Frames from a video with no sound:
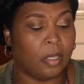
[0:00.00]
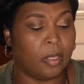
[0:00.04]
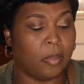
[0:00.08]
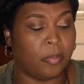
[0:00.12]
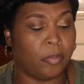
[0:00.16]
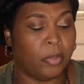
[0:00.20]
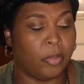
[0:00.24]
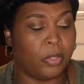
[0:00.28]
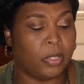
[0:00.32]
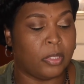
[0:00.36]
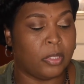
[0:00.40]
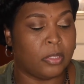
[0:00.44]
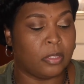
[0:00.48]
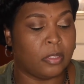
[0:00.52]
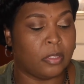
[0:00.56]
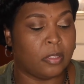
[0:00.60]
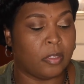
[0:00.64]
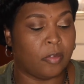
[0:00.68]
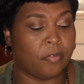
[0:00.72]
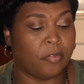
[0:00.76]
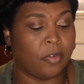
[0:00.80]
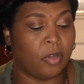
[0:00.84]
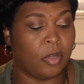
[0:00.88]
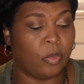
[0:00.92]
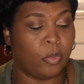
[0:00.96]
putting
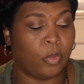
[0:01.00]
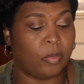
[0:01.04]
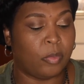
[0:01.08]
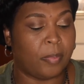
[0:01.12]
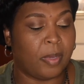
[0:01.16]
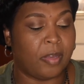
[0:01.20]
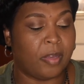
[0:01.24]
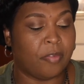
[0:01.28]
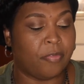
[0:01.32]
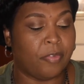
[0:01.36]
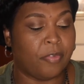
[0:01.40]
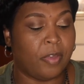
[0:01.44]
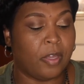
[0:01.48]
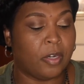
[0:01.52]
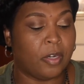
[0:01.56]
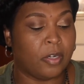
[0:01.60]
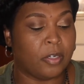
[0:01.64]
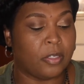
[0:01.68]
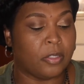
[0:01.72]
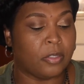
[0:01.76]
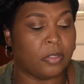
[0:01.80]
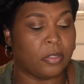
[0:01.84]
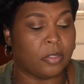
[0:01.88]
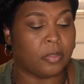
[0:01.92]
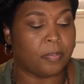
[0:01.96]
stuff on with my
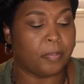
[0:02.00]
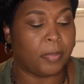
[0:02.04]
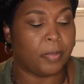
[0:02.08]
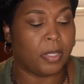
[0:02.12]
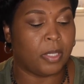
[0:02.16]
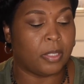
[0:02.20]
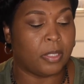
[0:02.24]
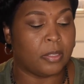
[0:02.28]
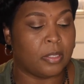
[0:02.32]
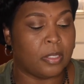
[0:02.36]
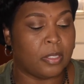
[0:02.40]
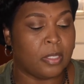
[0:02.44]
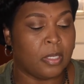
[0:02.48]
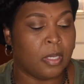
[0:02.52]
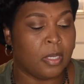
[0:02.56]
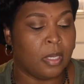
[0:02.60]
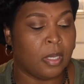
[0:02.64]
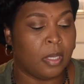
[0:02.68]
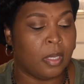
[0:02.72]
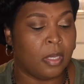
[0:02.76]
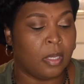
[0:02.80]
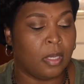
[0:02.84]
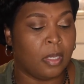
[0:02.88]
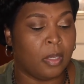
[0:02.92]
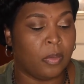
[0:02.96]
fingers, but
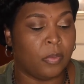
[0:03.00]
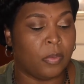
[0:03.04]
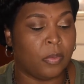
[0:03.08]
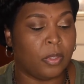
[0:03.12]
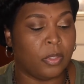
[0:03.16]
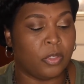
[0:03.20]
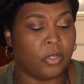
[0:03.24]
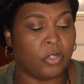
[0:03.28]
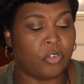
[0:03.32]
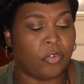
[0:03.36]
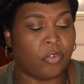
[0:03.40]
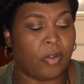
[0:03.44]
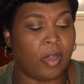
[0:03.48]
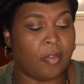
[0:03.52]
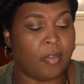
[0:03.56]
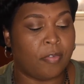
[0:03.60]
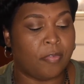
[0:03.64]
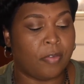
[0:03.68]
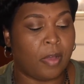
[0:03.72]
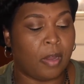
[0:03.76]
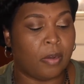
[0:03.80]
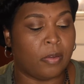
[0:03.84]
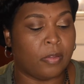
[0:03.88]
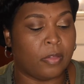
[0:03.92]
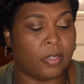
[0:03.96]
we're going to try
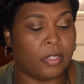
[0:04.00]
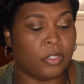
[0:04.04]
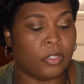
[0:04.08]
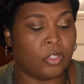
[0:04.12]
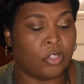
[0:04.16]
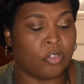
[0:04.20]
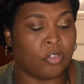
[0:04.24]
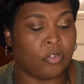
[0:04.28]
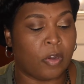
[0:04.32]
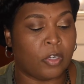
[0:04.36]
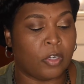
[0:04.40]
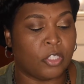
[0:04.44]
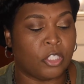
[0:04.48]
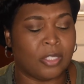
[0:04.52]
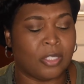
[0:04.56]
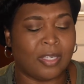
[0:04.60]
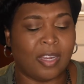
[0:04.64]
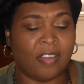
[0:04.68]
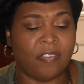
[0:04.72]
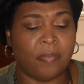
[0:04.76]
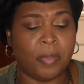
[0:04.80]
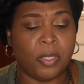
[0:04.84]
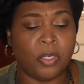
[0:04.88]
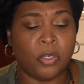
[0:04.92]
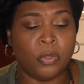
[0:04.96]
follow the instruction.
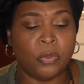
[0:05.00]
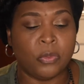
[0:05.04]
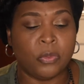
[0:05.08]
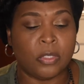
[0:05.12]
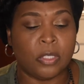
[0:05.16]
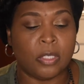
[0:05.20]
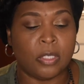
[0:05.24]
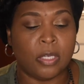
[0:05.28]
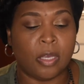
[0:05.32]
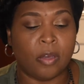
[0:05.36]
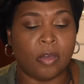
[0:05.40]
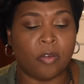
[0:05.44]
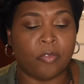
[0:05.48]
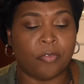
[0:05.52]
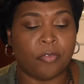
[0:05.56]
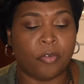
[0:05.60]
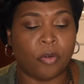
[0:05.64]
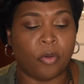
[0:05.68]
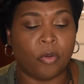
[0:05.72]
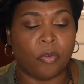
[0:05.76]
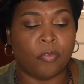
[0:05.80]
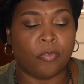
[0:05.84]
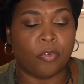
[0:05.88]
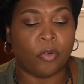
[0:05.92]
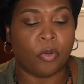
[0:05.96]
I've been using it now for
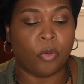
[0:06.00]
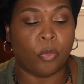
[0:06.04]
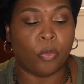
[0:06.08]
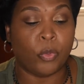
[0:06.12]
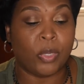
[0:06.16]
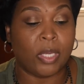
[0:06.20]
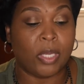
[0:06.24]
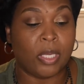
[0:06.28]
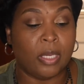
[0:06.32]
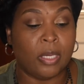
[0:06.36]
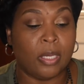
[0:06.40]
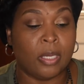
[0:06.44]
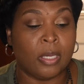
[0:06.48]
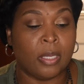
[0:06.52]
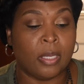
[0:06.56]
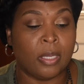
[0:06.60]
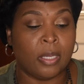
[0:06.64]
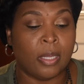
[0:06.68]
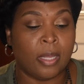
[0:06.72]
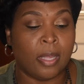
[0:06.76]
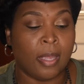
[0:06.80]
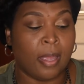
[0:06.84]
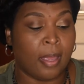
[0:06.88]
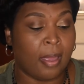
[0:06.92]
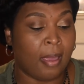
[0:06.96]
over a week,
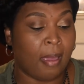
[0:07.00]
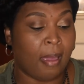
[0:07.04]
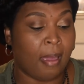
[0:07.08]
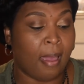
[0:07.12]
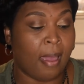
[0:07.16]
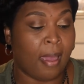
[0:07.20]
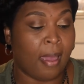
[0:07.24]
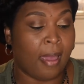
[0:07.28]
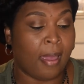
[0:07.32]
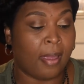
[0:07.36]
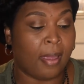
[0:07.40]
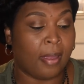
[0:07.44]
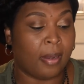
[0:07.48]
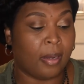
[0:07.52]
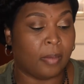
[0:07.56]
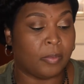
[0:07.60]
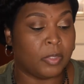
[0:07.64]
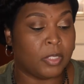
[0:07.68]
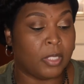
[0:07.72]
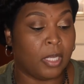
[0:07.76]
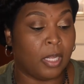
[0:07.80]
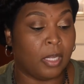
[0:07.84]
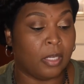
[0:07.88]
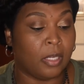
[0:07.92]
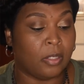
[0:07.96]
and I'm
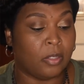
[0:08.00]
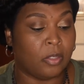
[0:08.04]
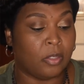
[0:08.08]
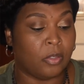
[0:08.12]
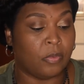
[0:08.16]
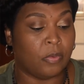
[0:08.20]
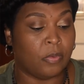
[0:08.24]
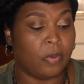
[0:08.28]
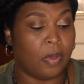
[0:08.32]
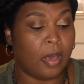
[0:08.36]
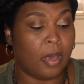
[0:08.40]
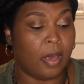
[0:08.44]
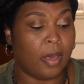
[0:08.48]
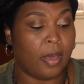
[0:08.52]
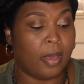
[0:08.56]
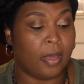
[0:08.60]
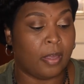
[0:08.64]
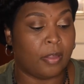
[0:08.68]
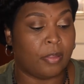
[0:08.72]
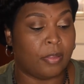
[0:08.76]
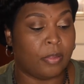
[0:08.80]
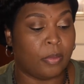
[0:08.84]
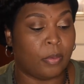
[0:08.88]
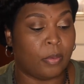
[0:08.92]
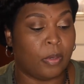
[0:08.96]
telling you, I
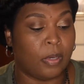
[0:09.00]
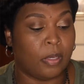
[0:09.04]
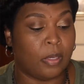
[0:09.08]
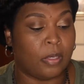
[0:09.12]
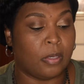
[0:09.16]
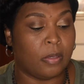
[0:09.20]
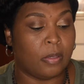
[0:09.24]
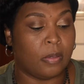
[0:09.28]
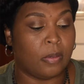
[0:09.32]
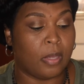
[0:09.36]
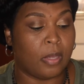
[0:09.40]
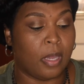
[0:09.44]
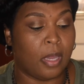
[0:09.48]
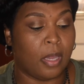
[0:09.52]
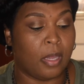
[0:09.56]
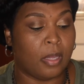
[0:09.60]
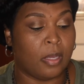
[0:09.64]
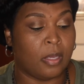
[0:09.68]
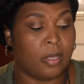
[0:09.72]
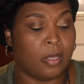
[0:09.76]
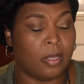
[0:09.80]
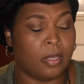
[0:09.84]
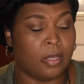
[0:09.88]
thought, okay,